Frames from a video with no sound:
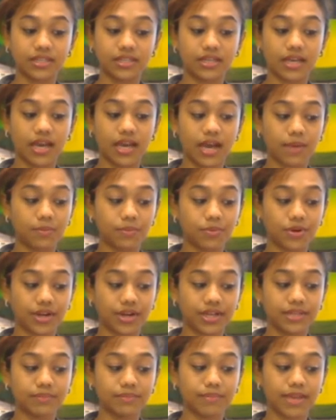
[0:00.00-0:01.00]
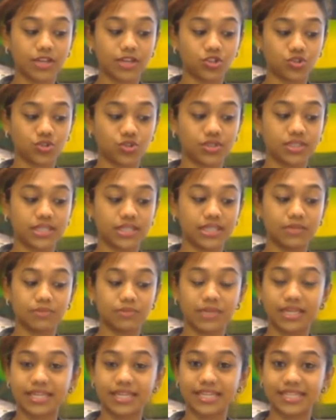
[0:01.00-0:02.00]
Cabral mentioned in a
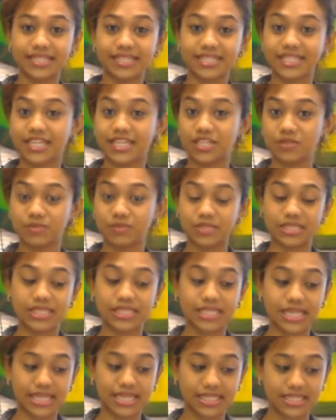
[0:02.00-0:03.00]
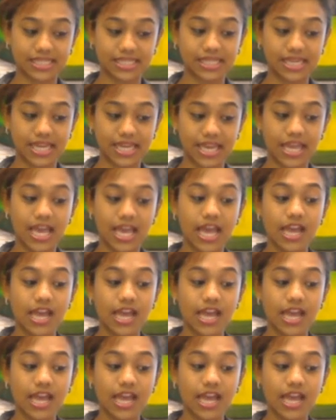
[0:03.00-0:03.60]
media statement yesterday.